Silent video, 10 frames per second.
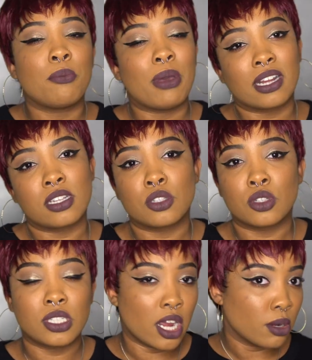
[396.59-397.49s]
The back
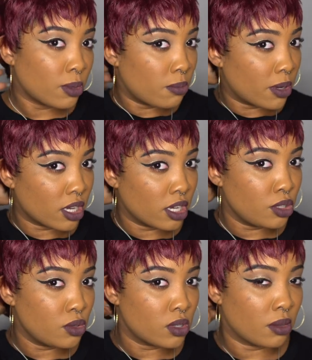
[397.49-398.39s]
doesn't look terrible, but it
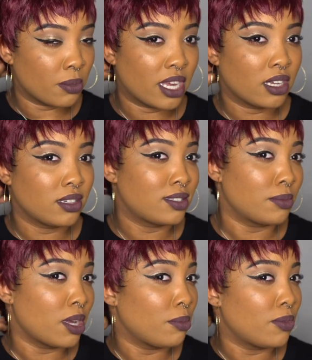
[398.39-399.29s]
could use some like
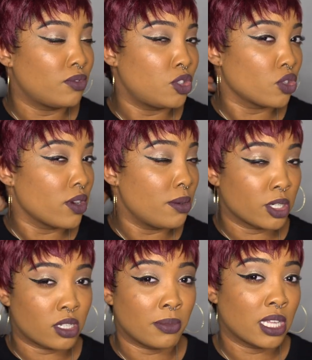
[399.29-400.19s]
some type of
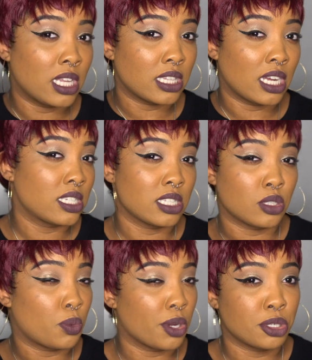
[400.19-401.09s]
trim or something like that because
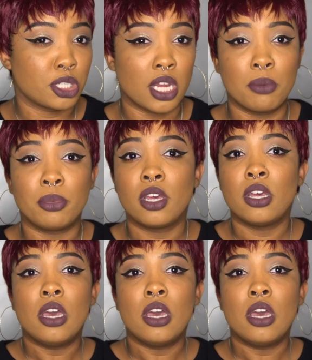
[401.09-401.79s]
it's a weird shape.